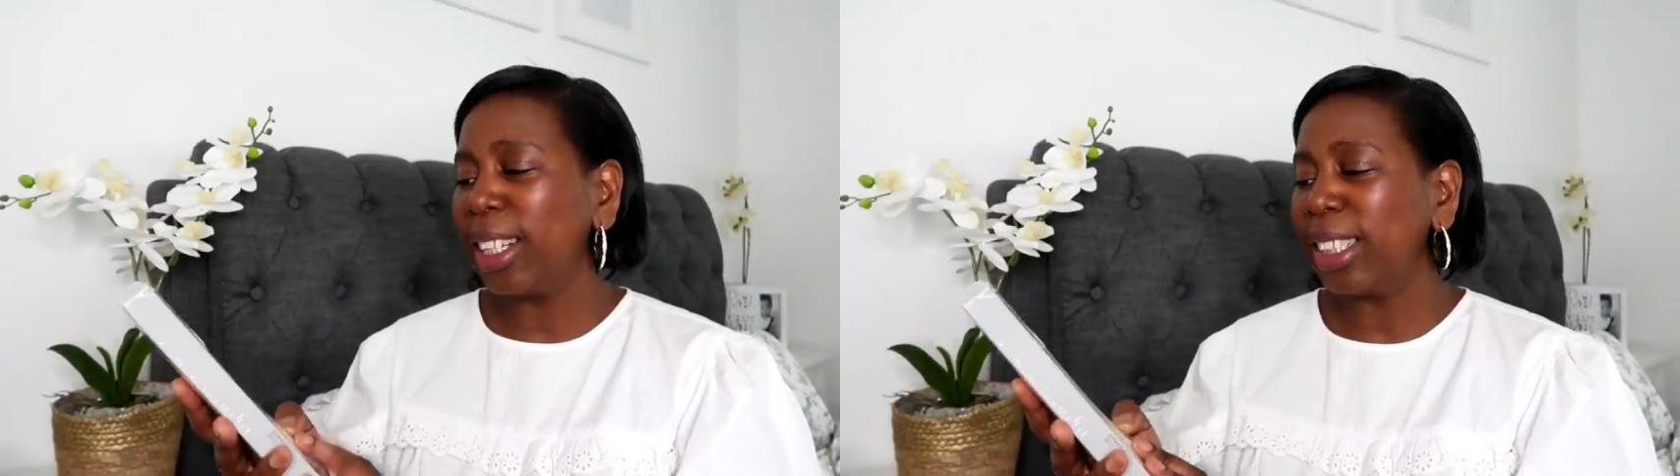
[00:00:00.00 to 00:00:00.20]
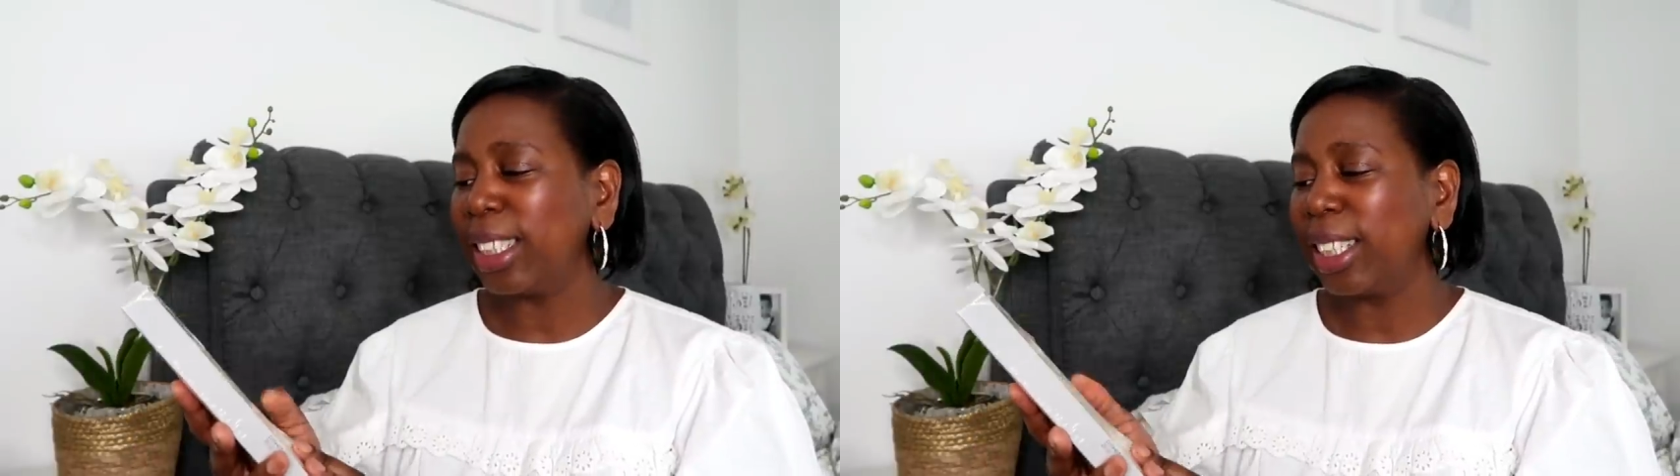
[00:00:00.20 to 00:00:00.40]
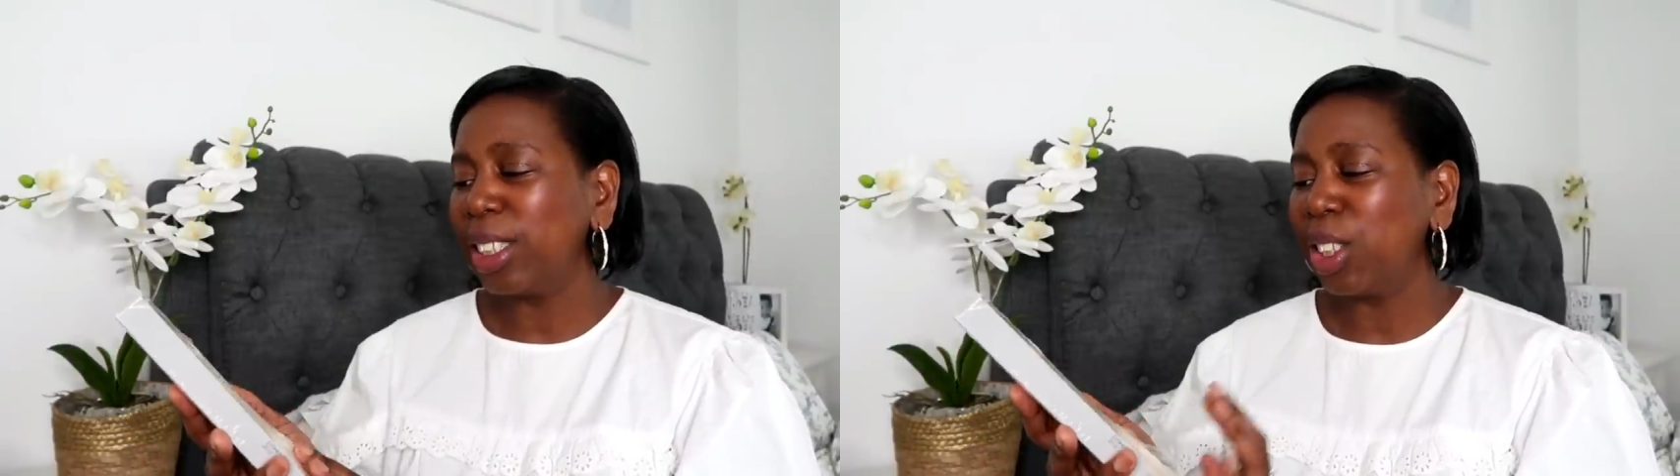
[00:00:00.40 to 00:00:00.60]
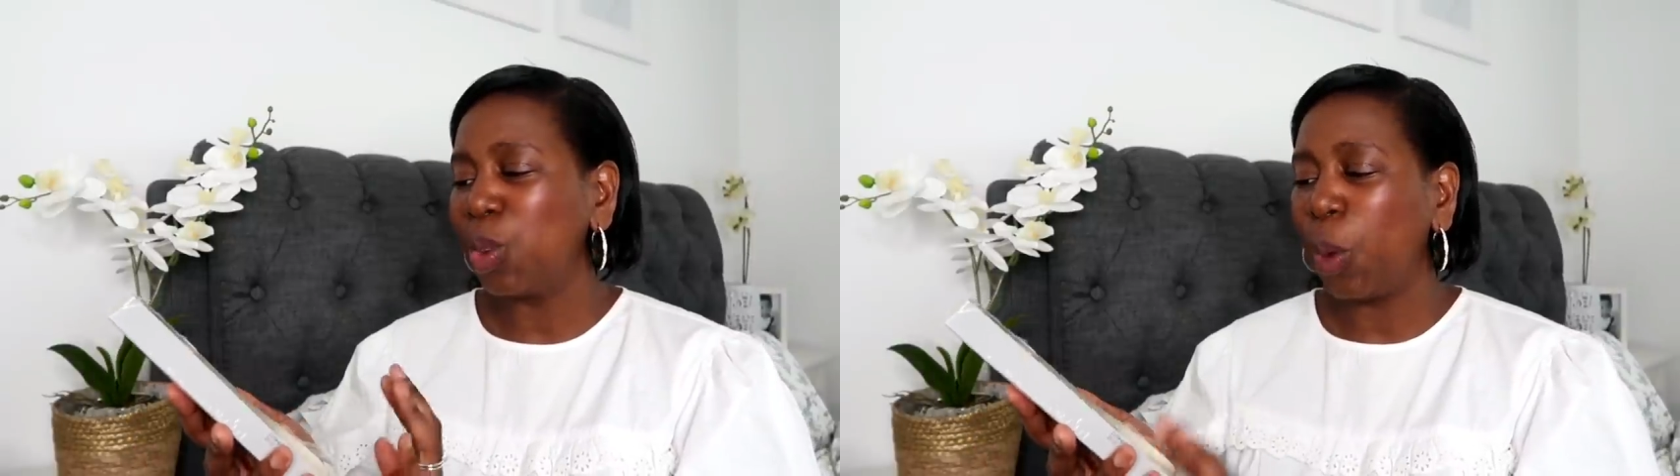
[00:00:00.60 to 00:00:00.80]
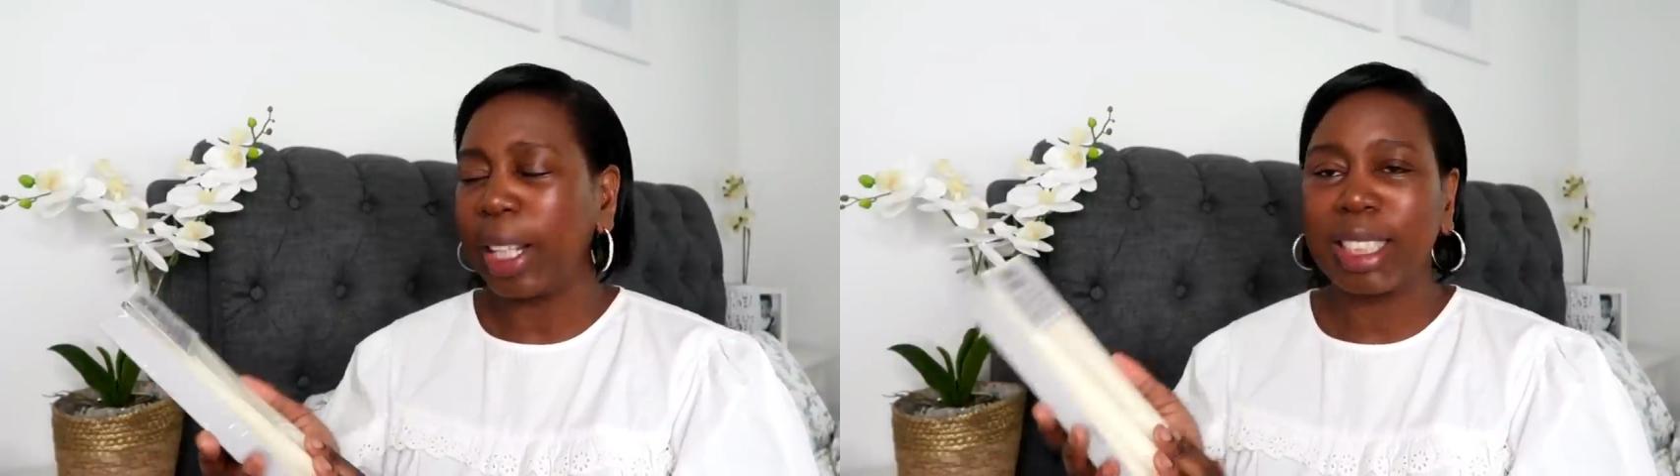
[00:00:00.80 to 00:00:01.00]

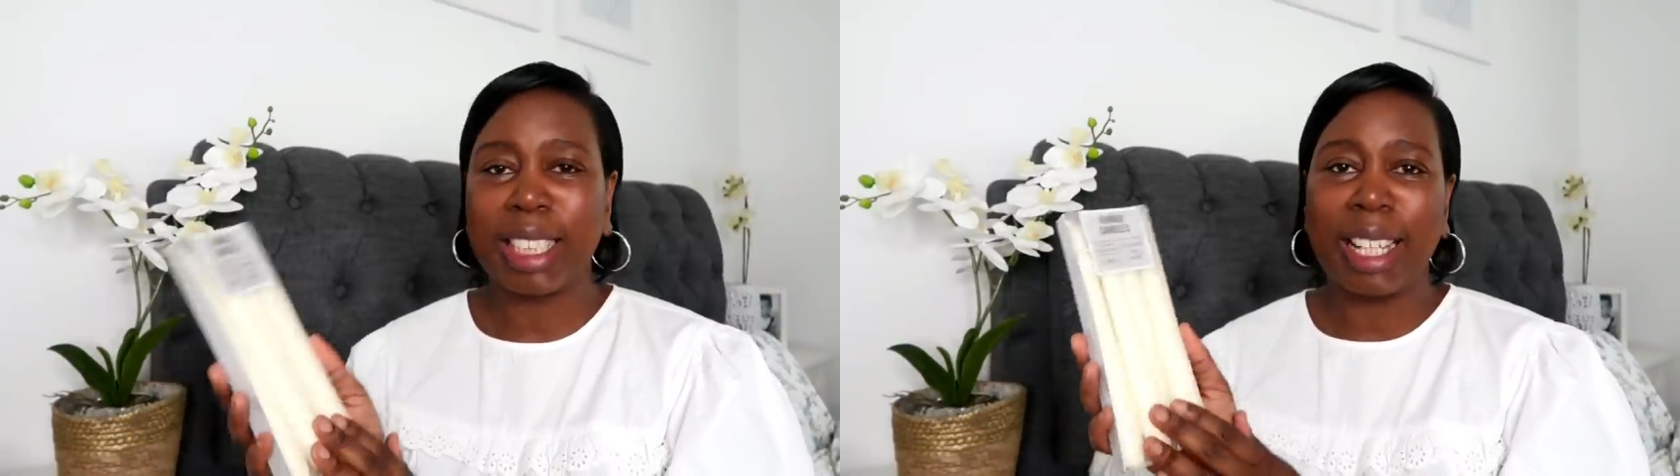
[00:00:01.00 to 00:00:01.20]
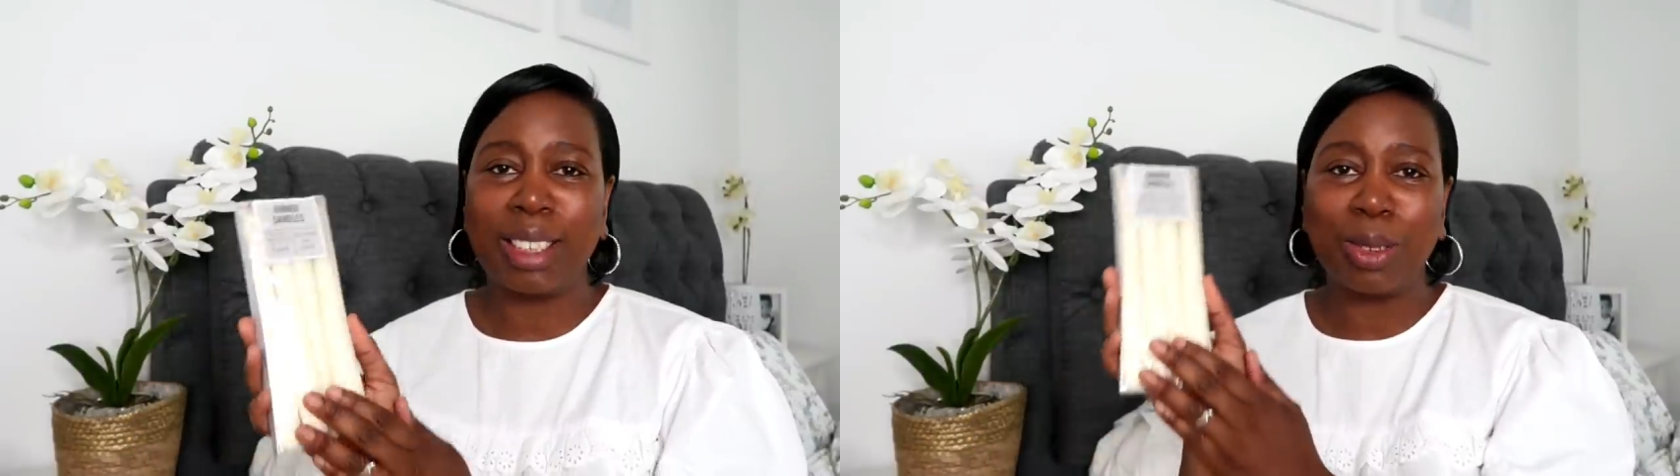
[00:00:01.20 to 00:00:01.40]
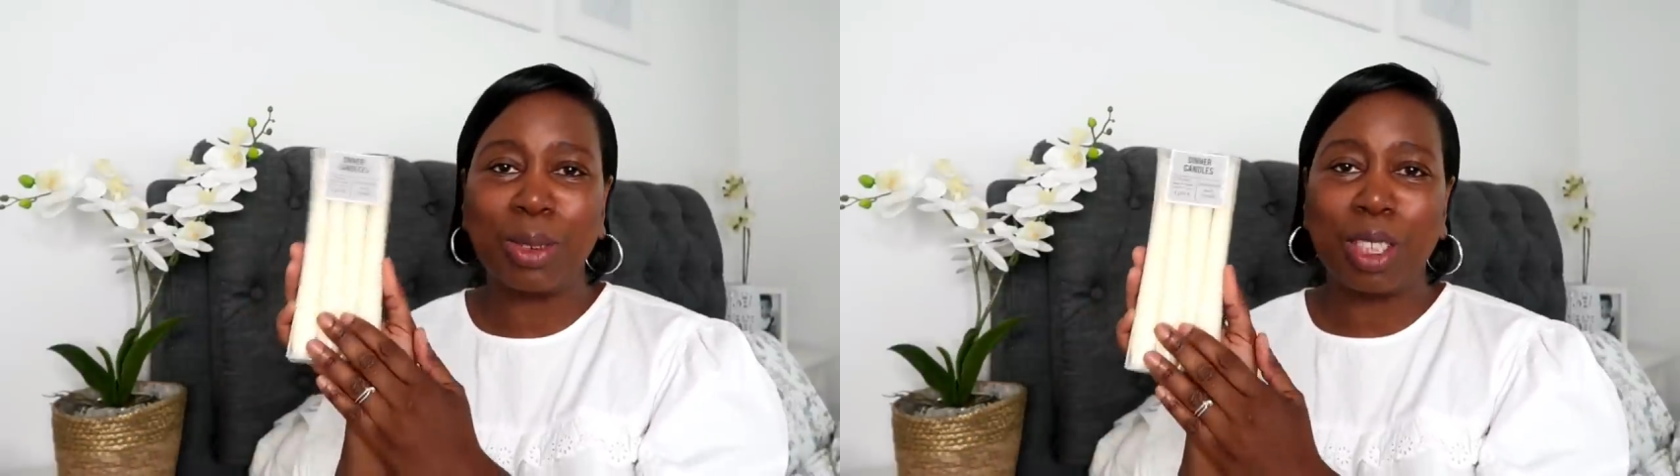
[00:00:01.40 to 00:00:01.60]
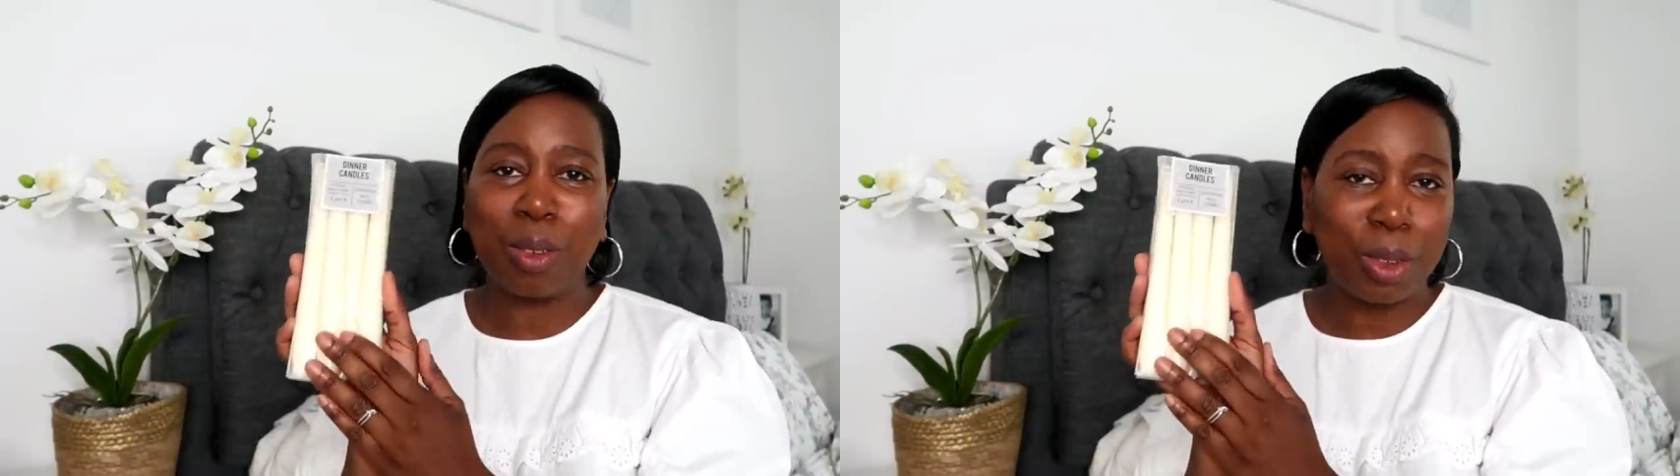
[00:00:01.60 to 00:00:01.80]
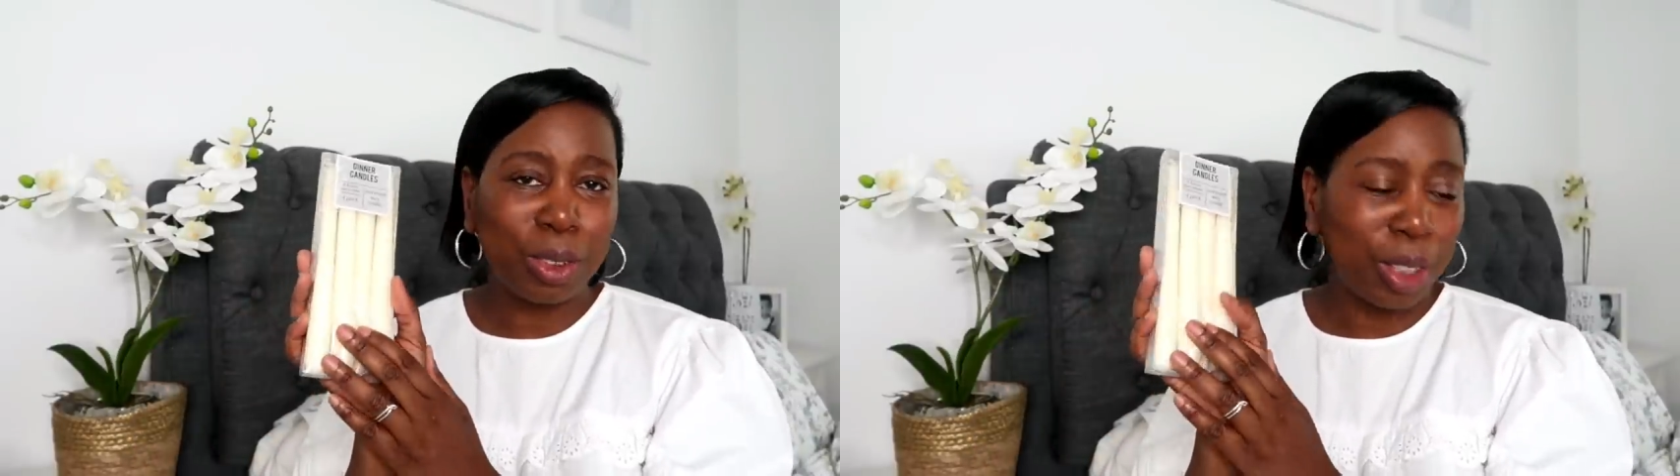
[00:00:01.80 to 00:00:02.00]
unscented wax candles.
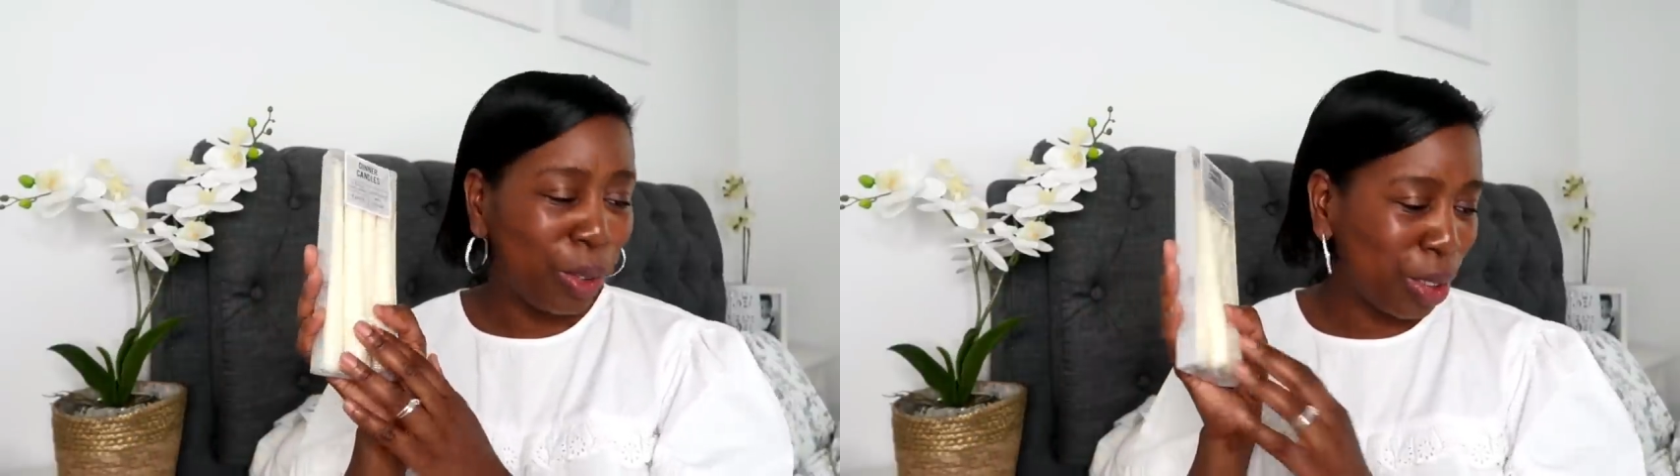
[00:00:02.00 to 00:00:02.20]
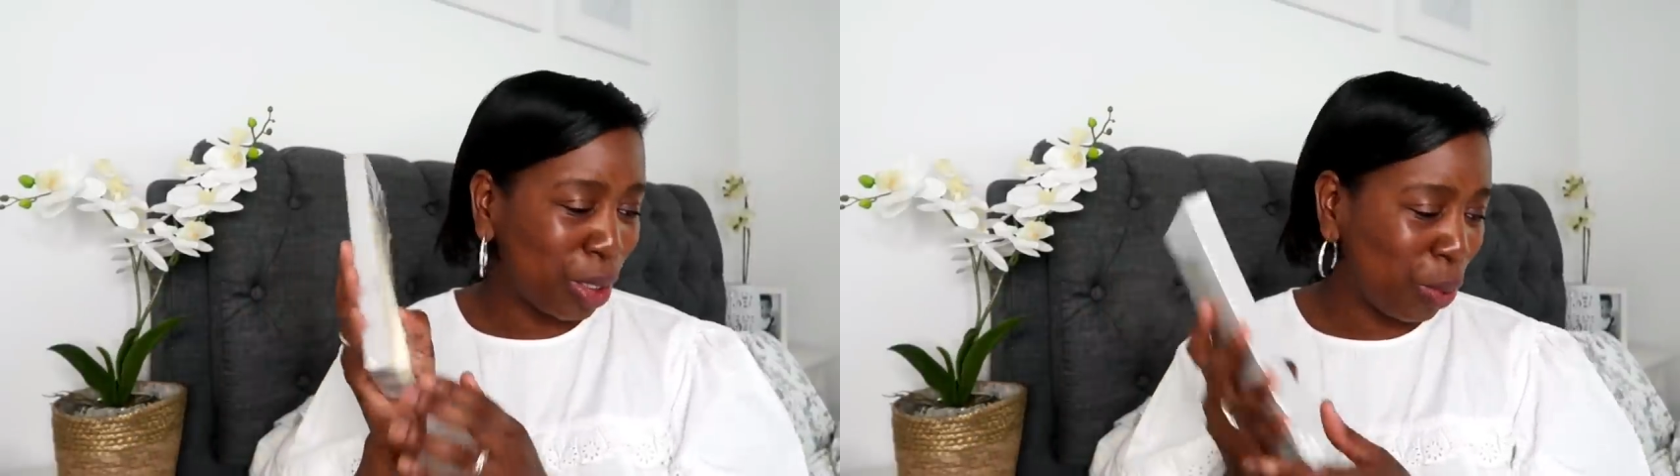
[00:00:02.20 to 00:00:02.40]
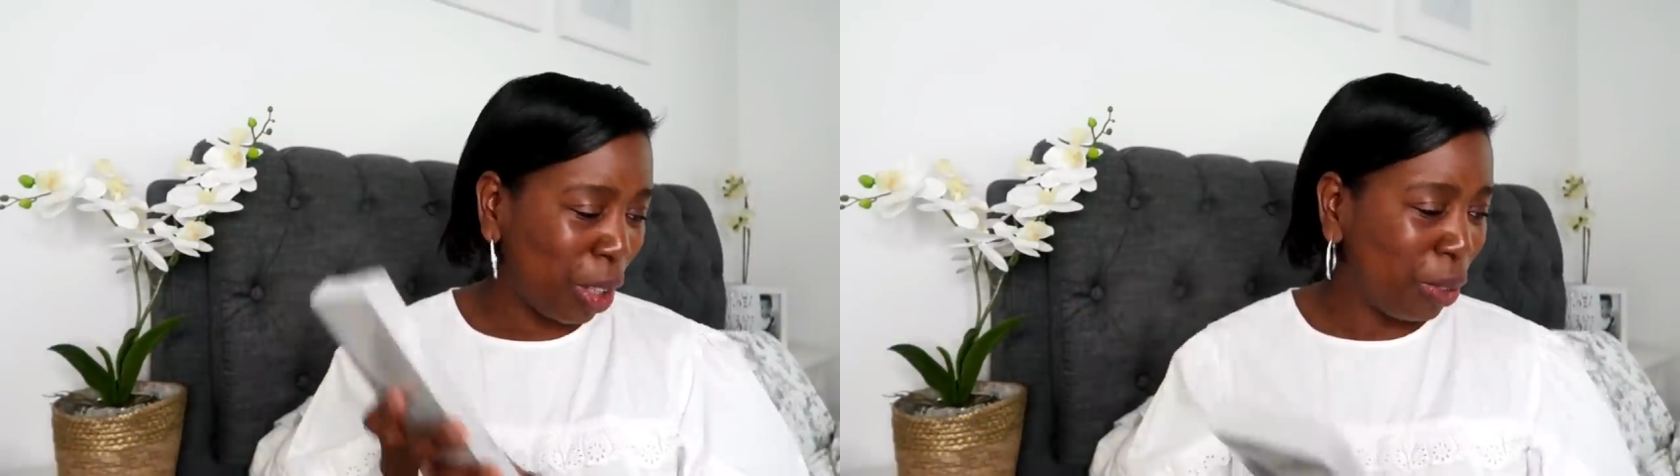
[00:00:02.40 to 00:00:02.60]
So I've got those as